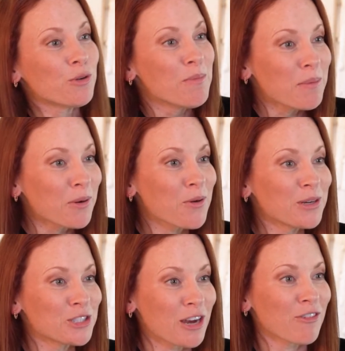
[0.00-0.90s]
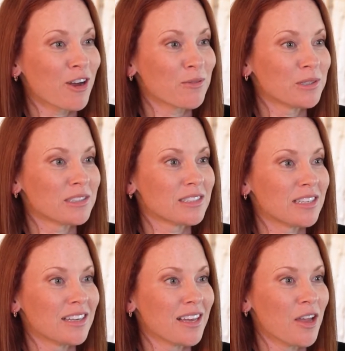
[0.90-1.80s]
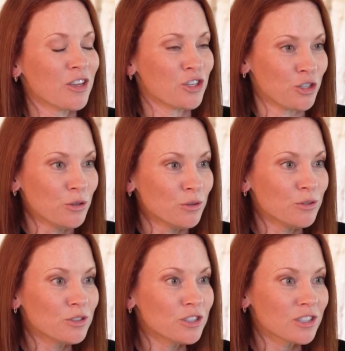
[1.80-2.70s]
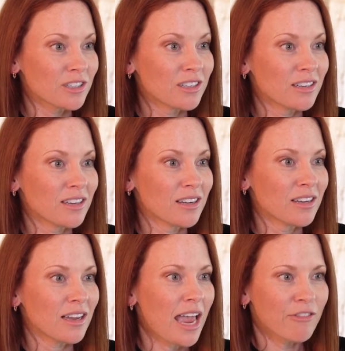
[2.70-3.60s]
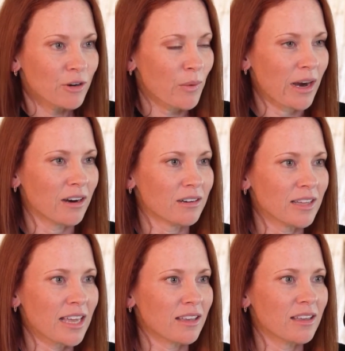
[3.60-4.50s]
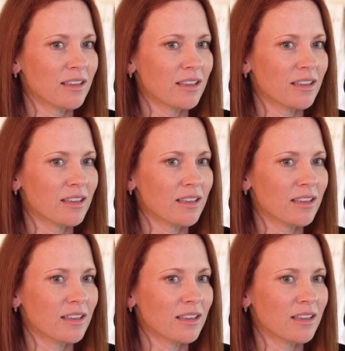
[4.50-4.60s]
remember when chevron was huge? Everywhere. Like